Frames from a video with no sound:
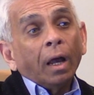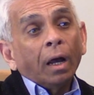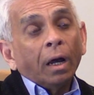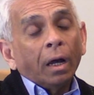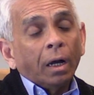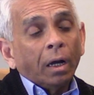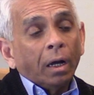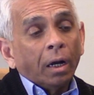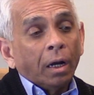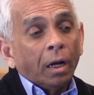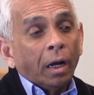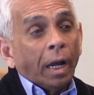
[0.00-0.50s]

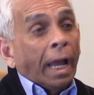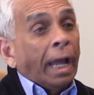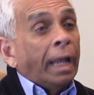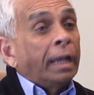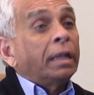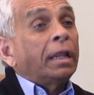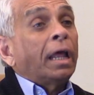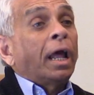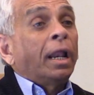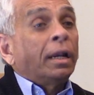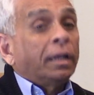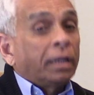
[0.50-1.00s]

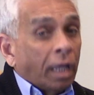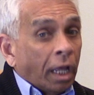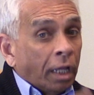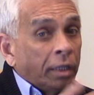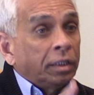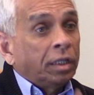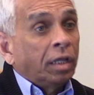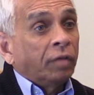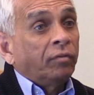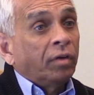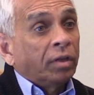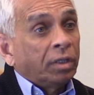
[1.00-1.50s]

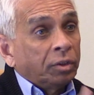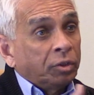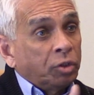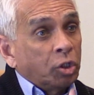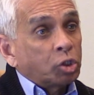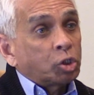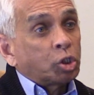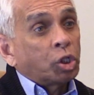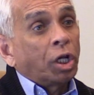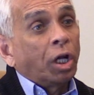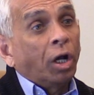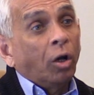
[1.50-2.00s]
and
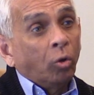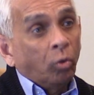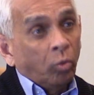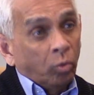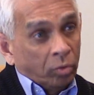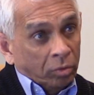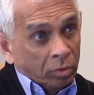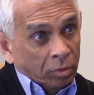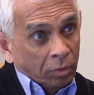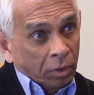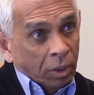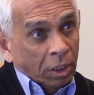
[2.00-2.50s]
dishing
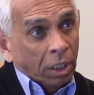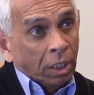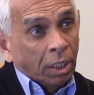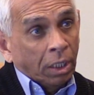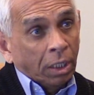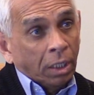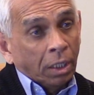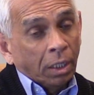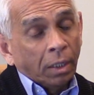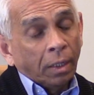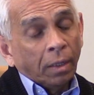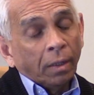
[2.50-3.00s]
out
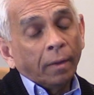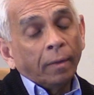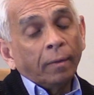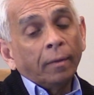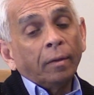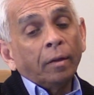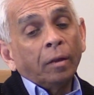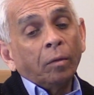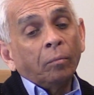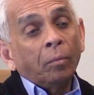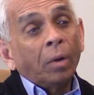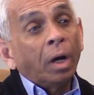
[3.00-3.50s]

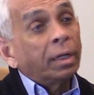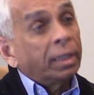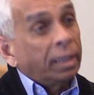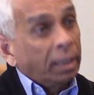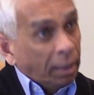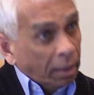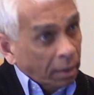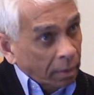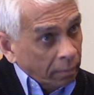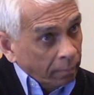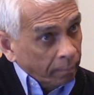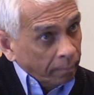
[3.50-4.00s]

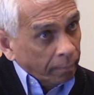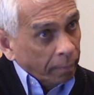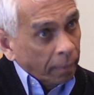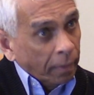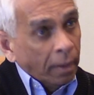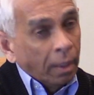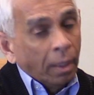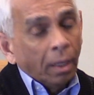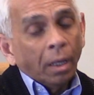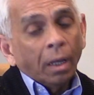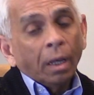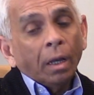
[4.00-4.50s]
money
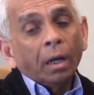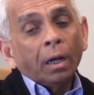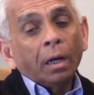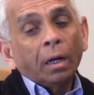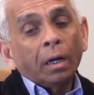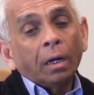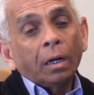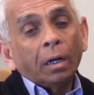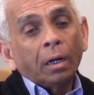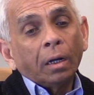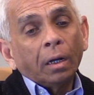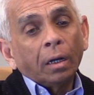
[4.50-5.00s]

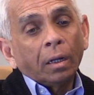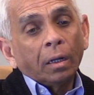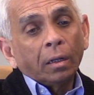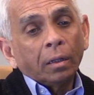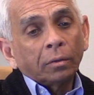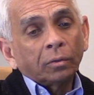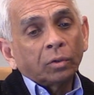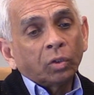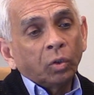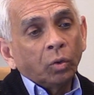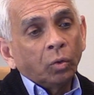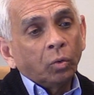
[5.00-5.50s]

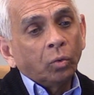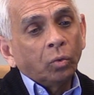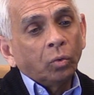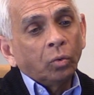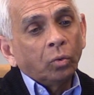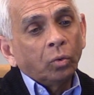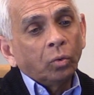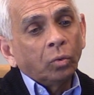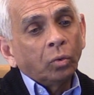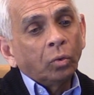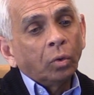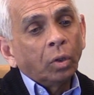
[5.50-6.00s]

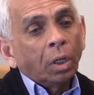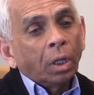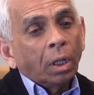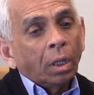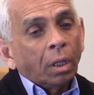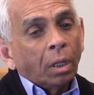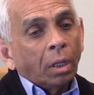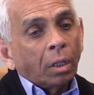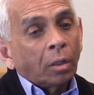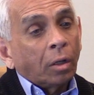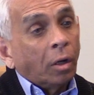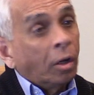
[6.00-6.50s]
to
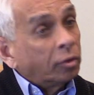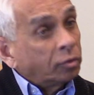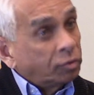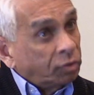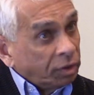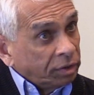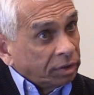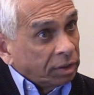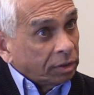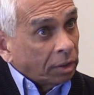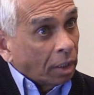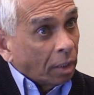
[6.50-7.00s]

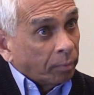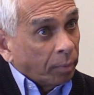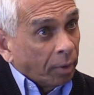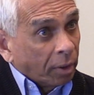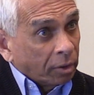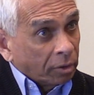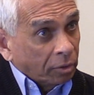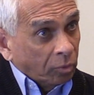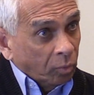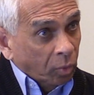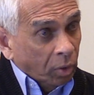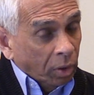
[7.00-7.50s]
countries in that part
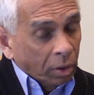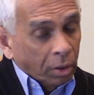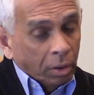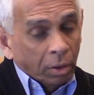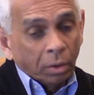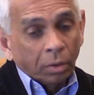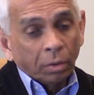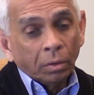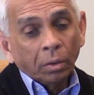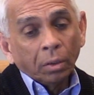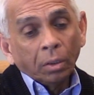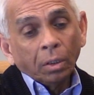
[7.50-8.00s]
of the
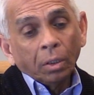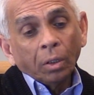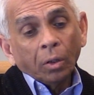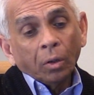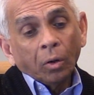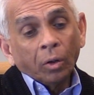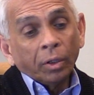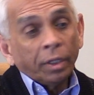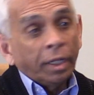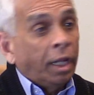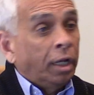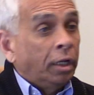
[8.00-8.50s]
world
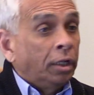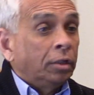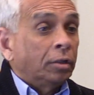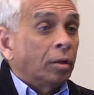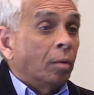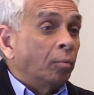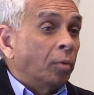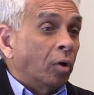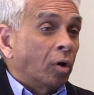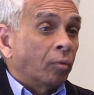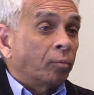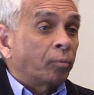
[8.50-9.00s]
on any
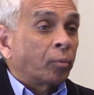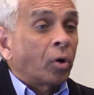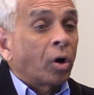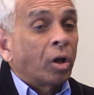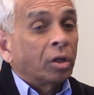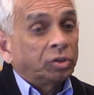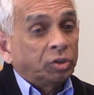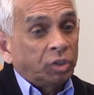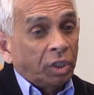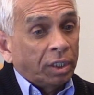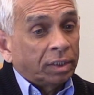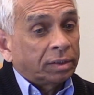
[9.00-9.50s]
number of
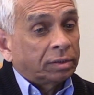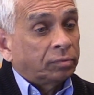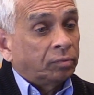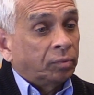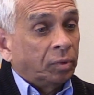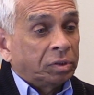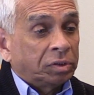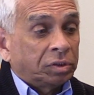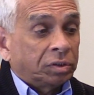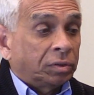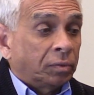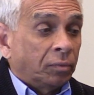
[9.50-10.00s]
projects,
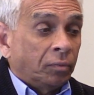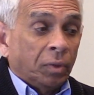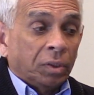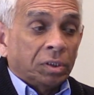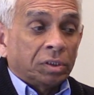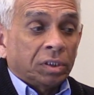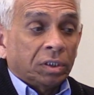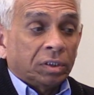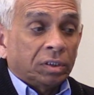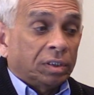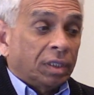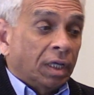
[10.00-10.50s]
which
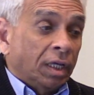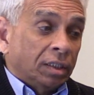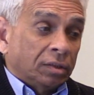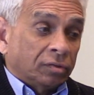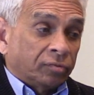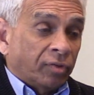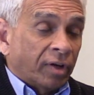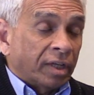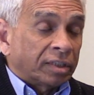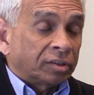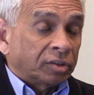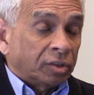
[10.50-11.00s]
is his
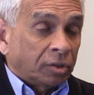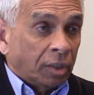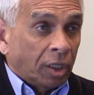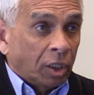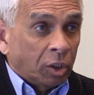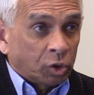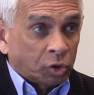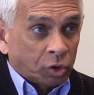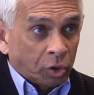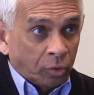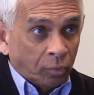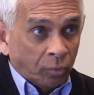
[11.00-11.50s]

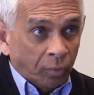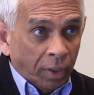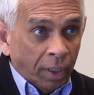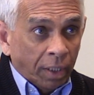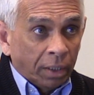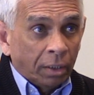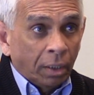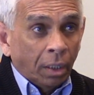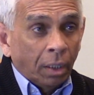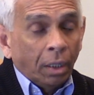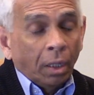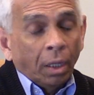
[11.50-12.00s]
fascination
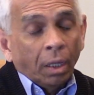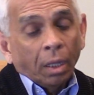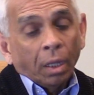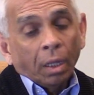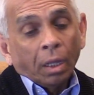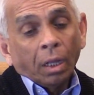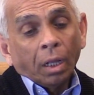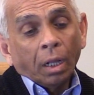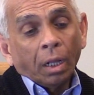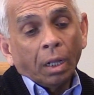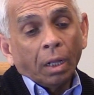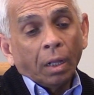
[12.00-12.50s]
with,
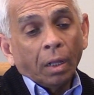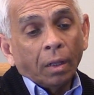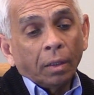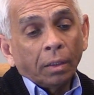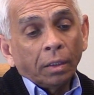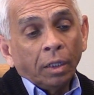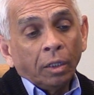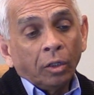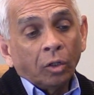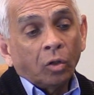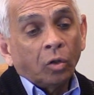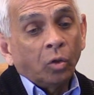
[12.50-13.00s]

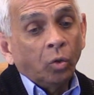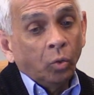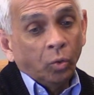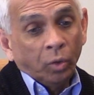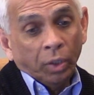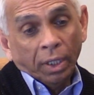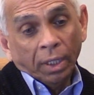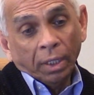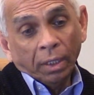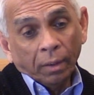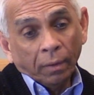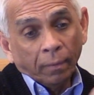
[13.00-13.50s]

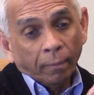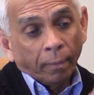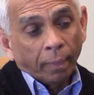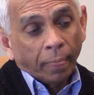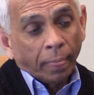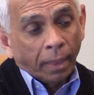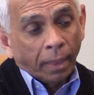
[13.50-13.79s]
including